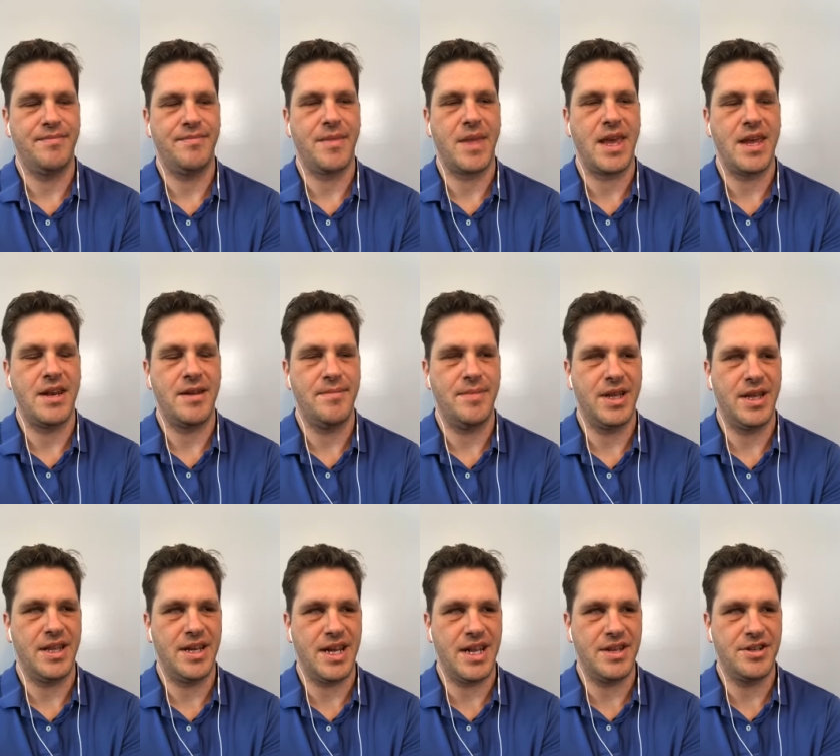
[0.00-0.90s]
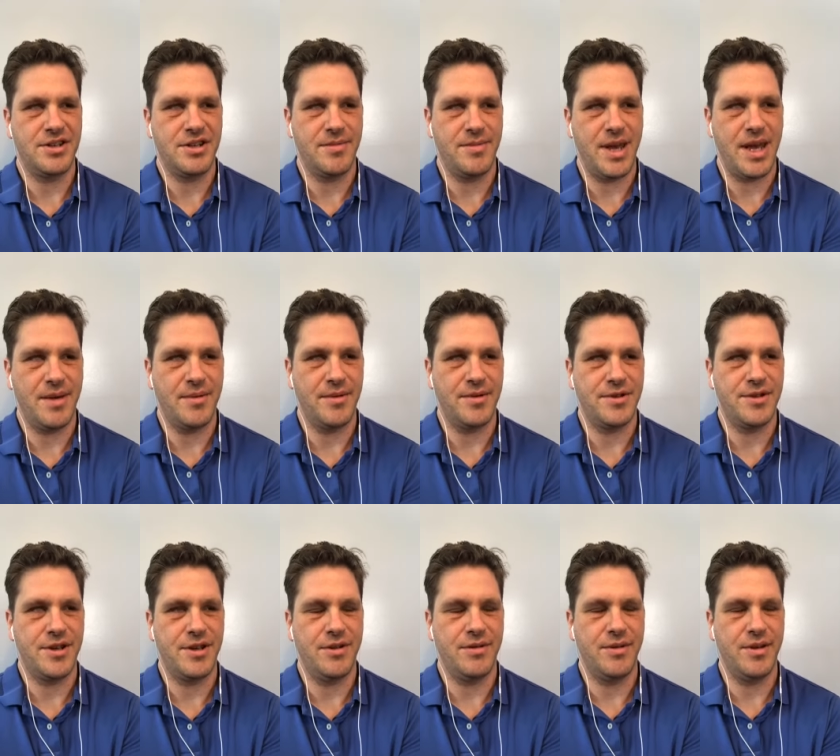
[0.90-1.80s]
inabilities to be able
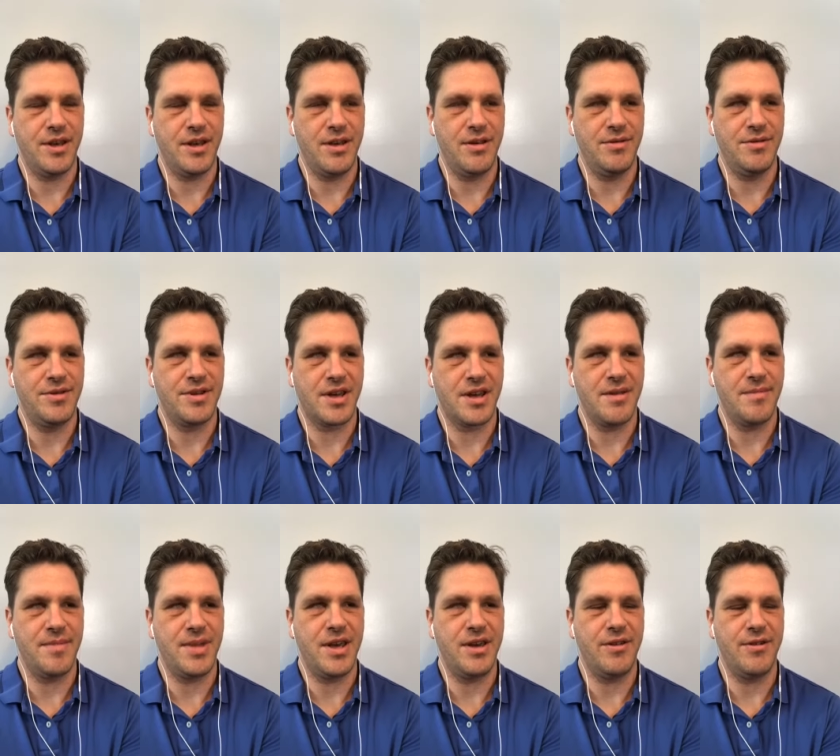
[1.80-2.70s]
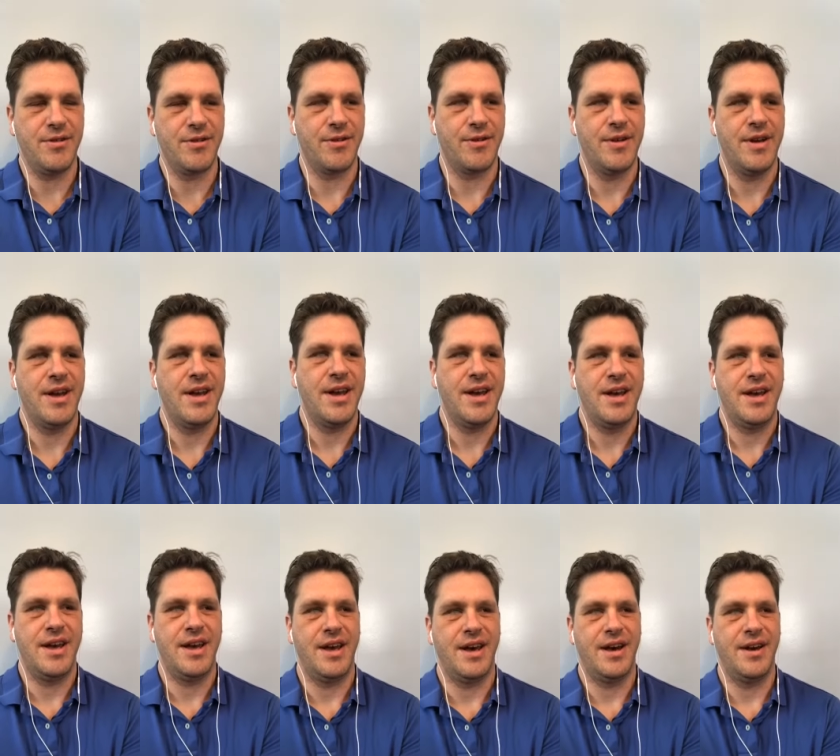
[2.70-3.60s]
to use a computer
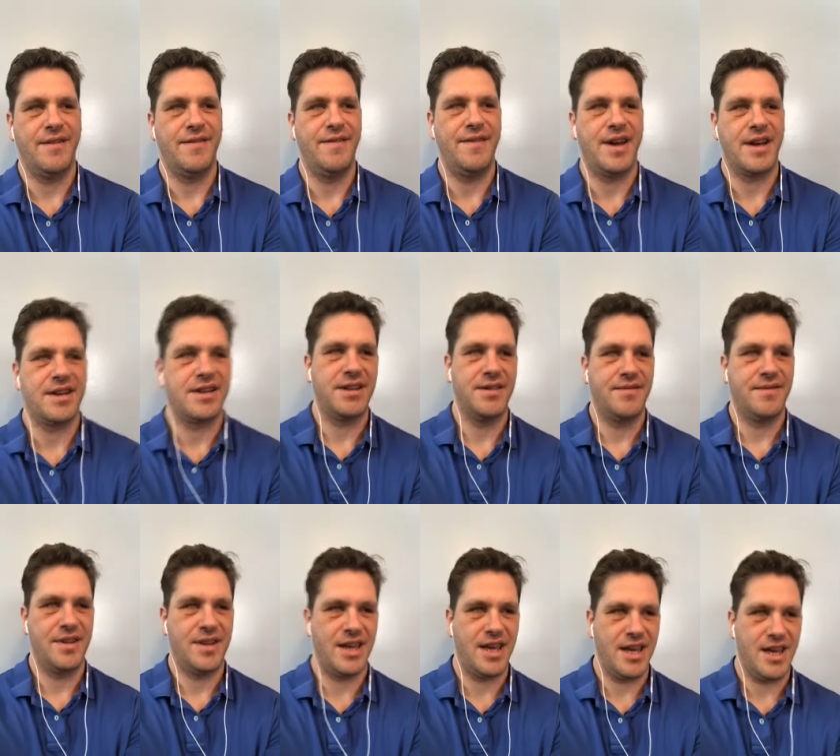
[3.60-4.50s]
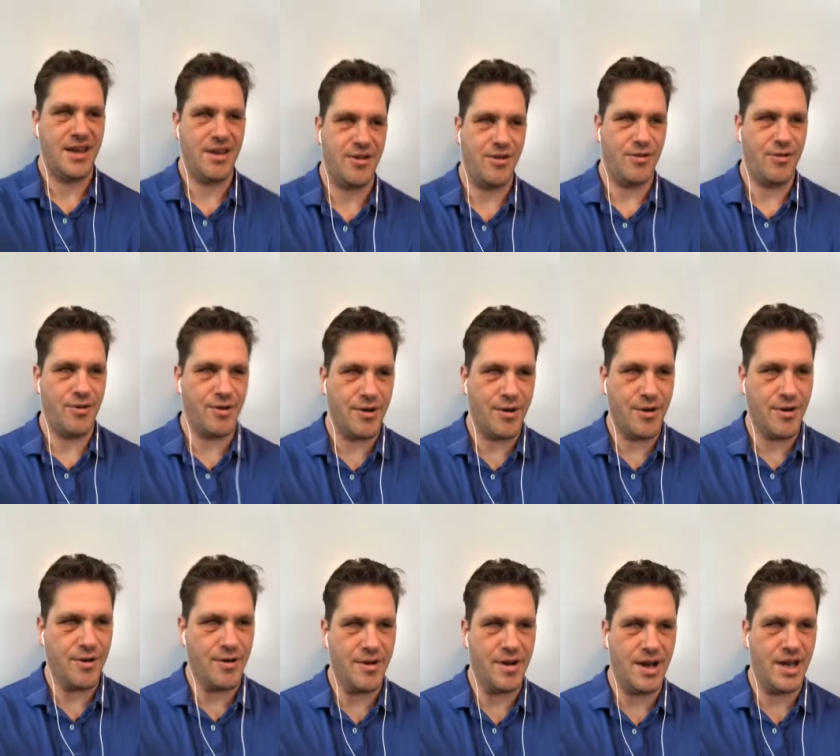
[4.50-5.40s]
effectively,
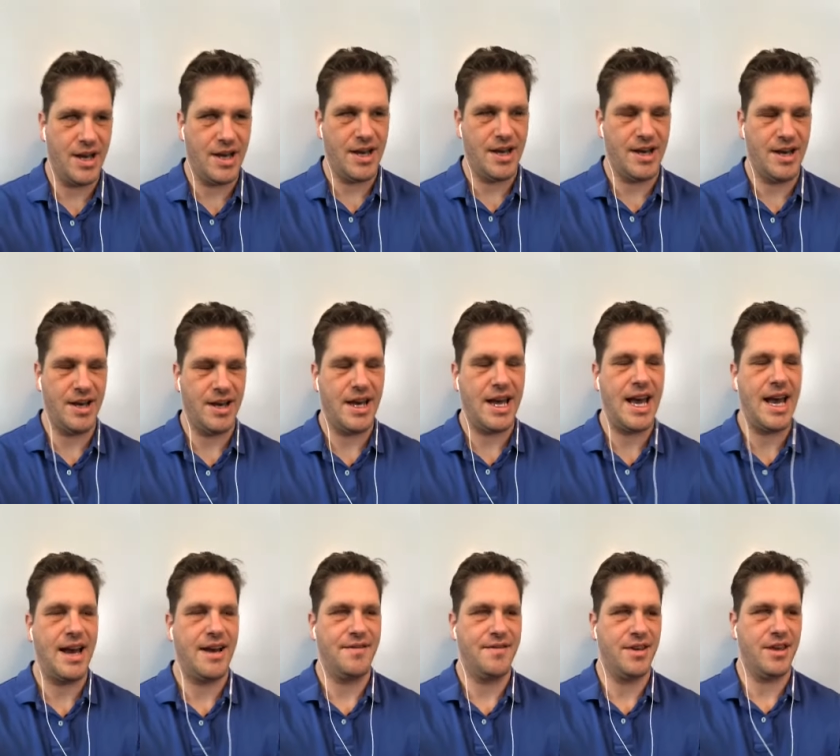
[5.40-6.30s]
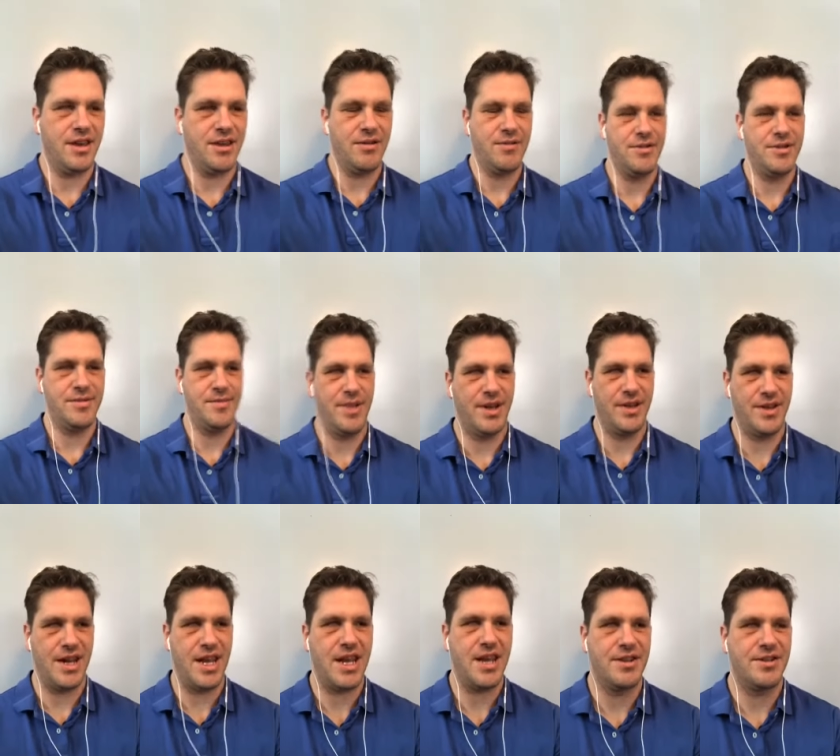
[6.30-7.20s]
or have
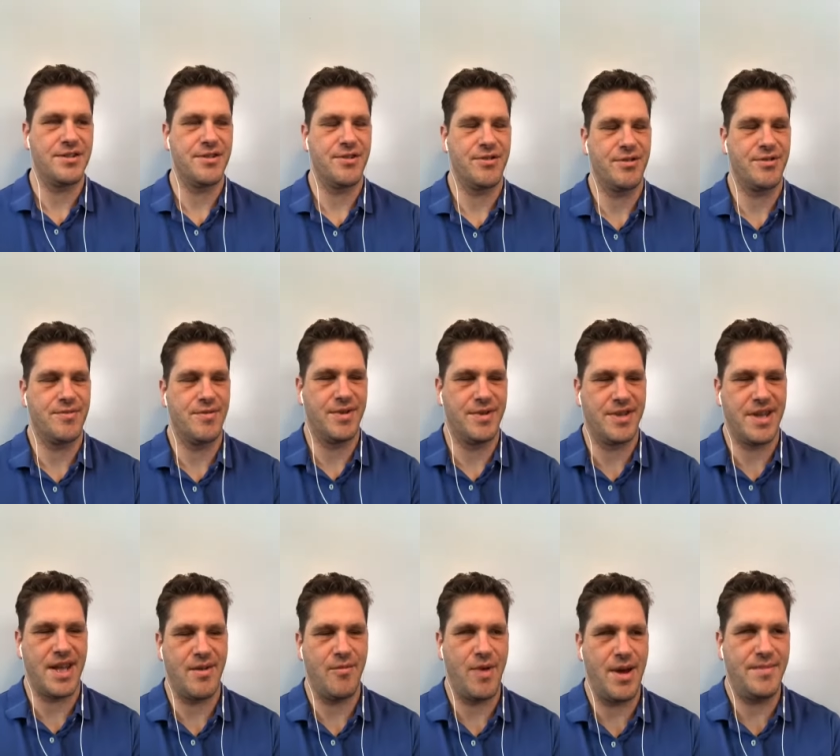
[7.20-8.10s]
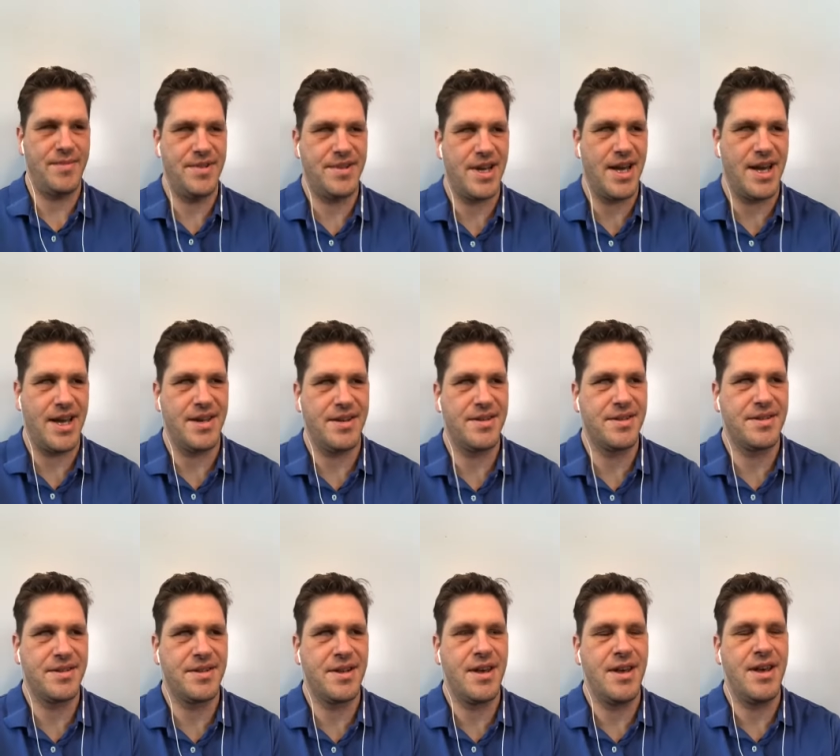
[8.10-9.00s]
usability concerns with, say,
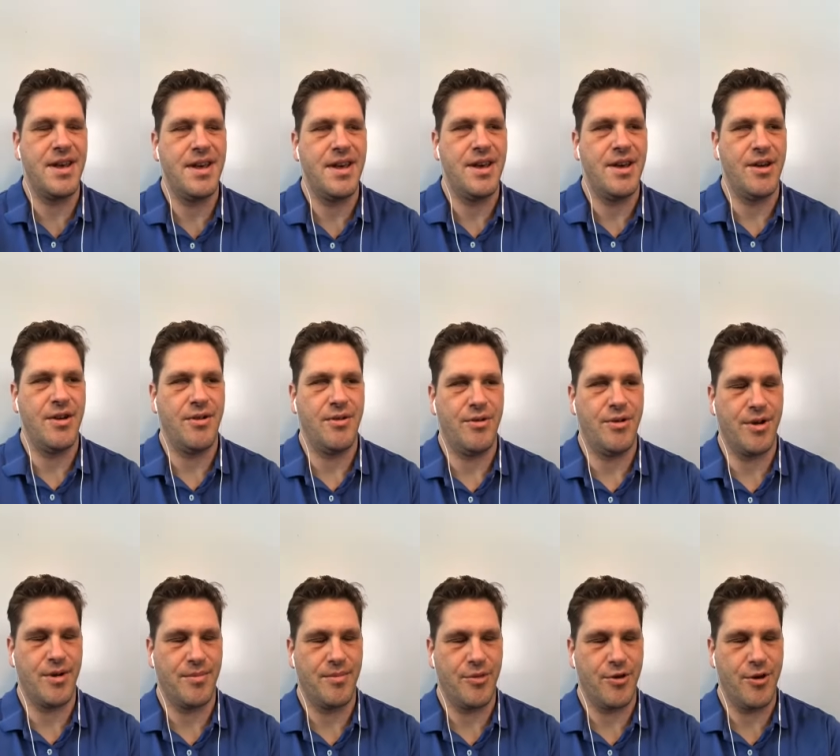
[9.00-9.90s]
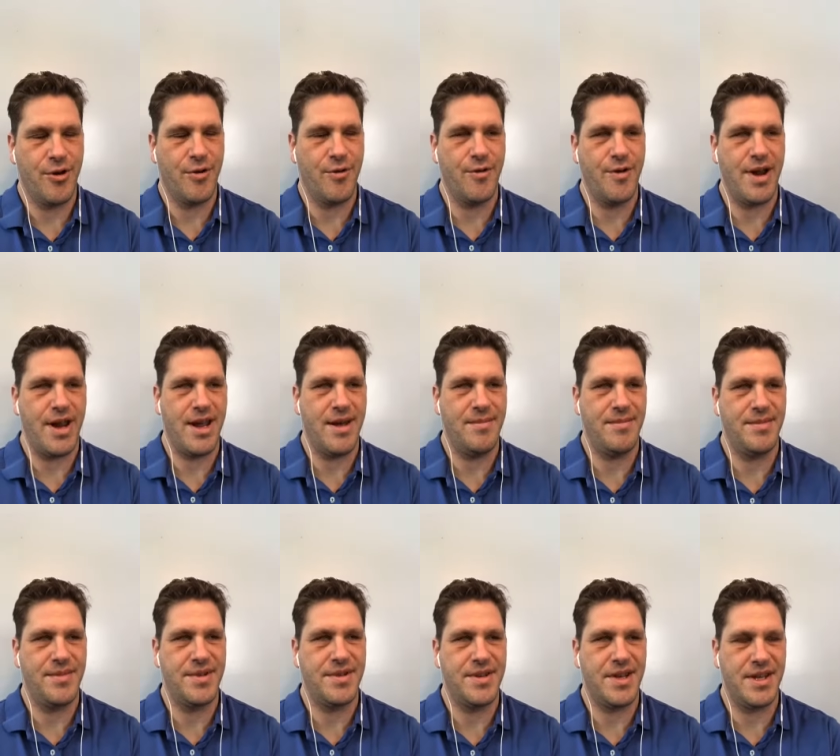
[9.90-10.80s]
websites or
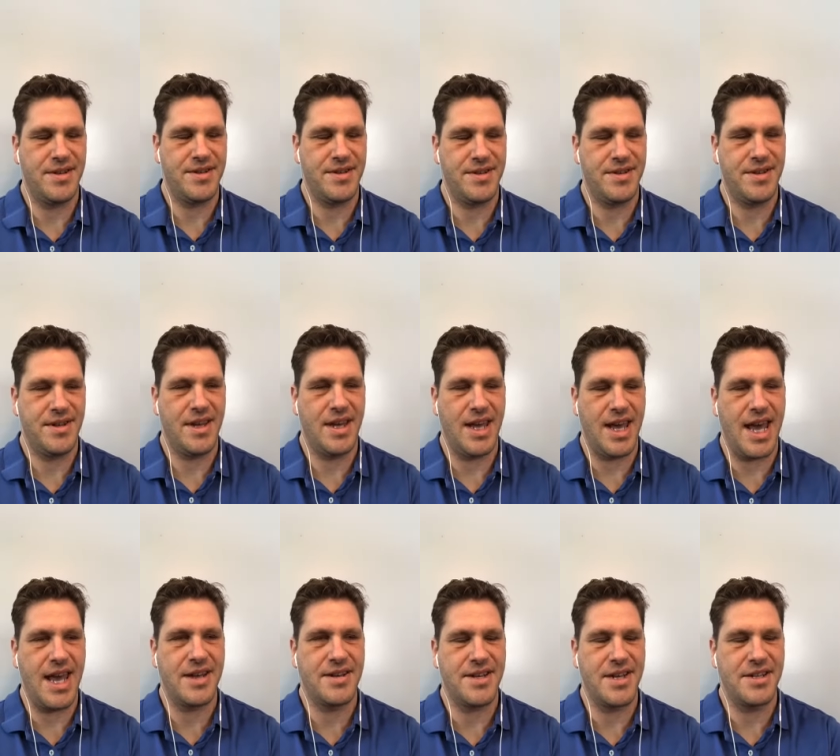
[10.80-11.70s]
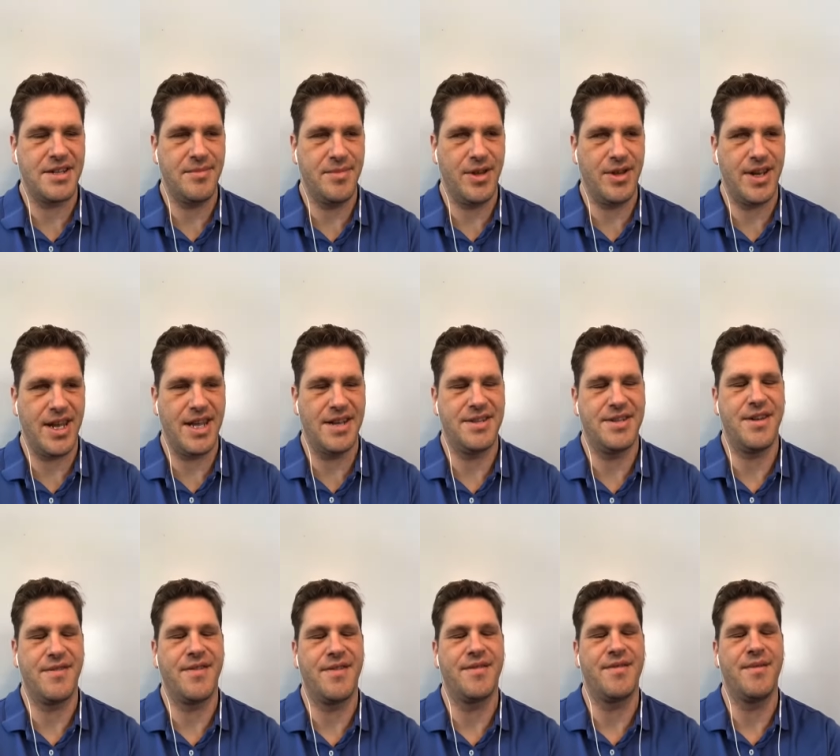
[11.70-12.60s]
programs. Accessibility is
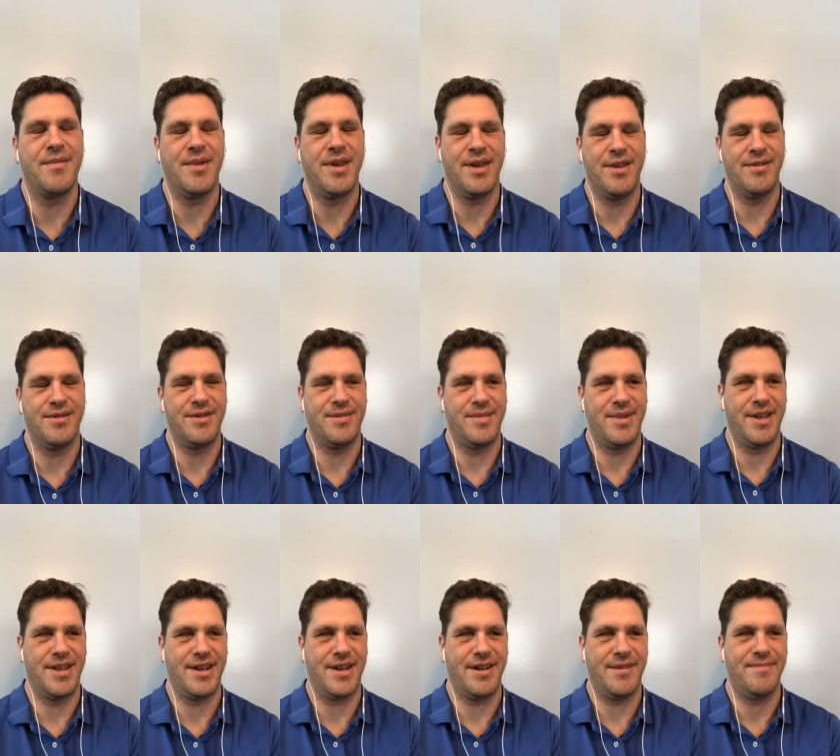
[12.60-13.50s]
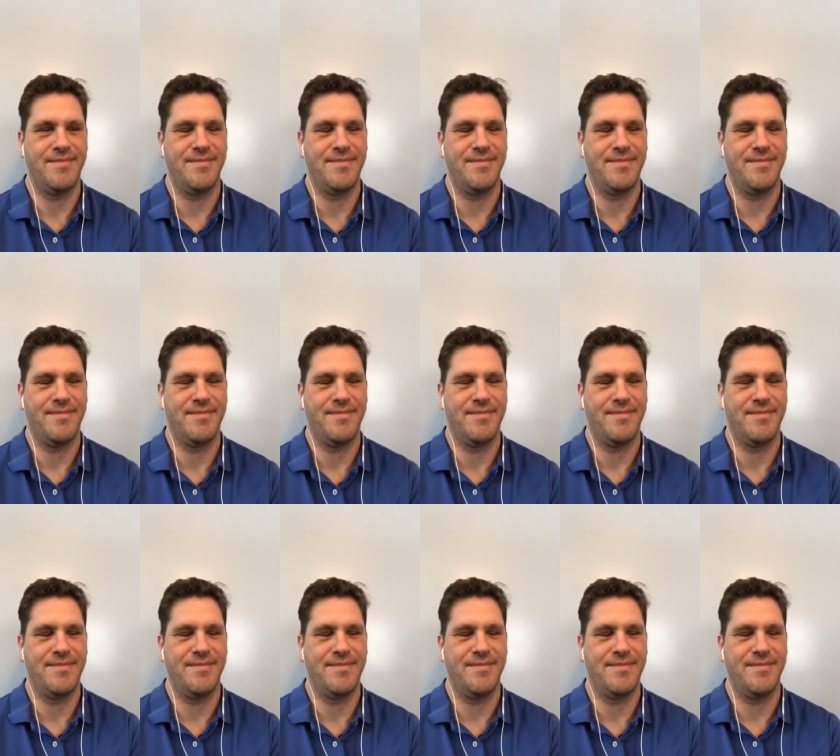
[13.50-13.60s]
different from usability.